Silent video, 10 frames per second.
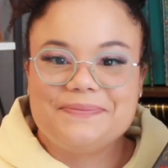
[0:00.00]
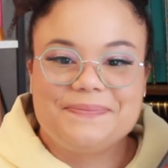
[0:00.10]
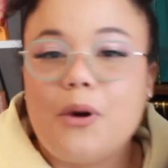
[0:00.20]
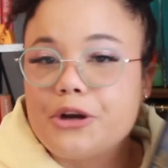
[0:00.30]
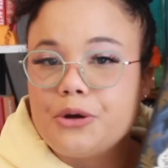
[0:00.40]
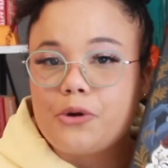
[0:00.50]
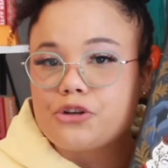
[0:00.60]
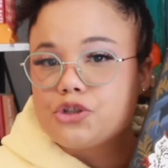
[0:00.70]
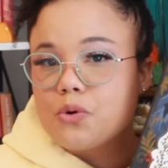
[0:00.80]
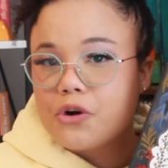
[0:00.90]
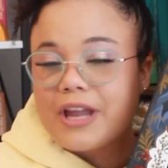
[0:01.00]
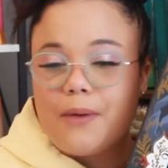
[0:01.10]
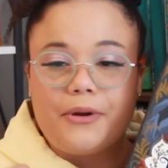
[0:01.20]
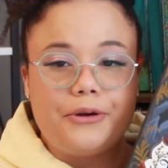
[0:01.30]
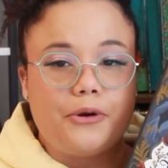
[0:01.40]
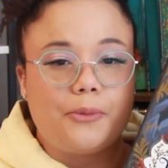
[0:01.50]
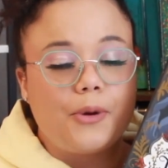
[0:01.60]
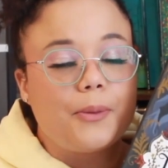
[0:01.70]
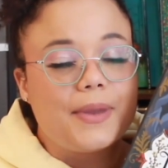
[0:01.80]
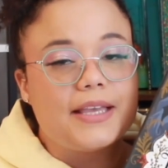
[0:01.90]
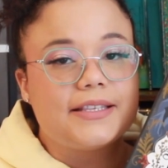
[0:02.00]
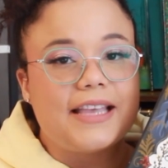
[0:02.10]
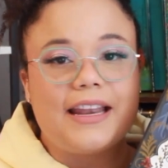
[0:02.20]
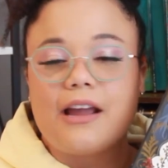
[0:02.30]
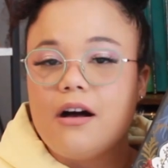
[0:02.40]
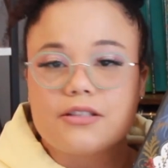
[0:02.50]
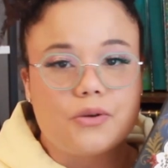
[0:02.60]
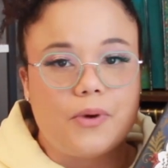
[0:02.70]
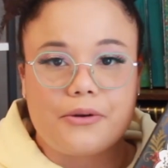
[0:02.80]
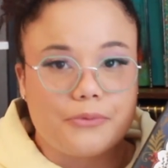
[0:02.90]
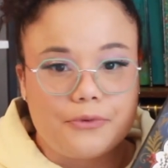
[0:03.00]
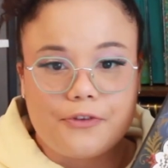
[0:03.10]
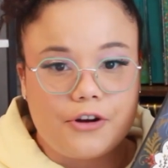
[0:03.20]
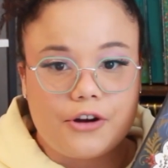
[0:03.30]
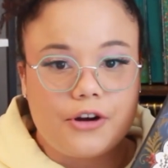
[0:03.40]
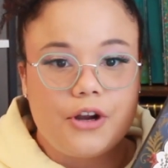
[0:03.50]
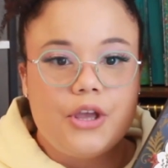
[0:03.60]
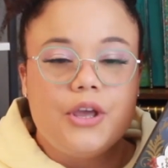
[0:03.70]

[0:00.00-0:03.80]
I want to know her story, I want to know her purpose, and I also want to root for her.